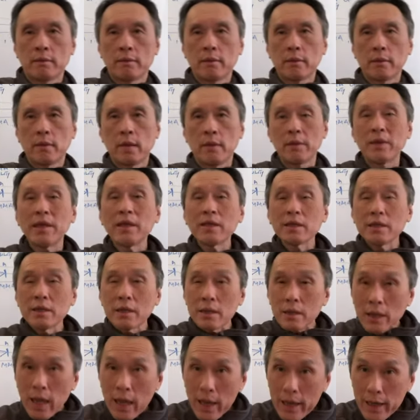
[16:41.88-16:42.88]
Because it's a
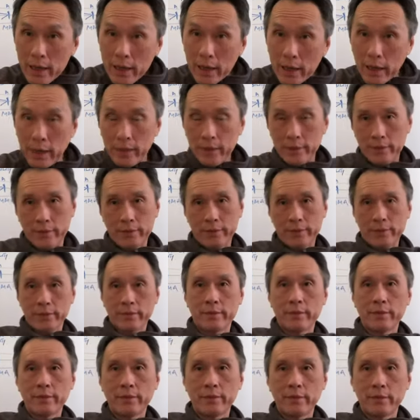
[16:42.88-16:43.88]
tiger.
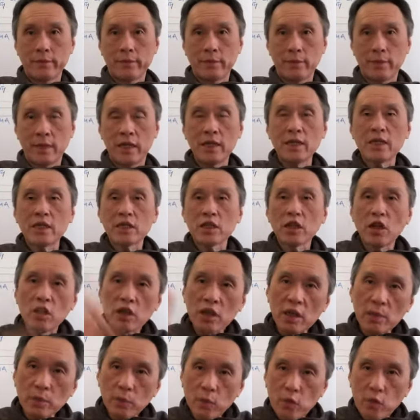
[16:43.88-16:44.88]
It is not in
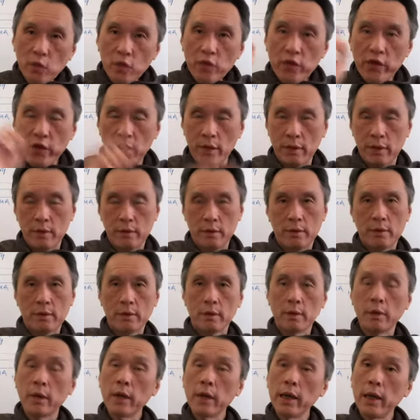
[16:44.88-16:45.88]
the movie,
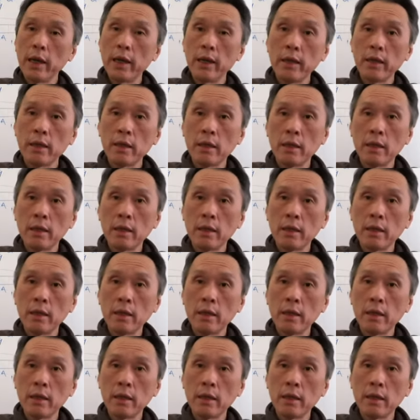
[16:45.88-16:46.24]
okay?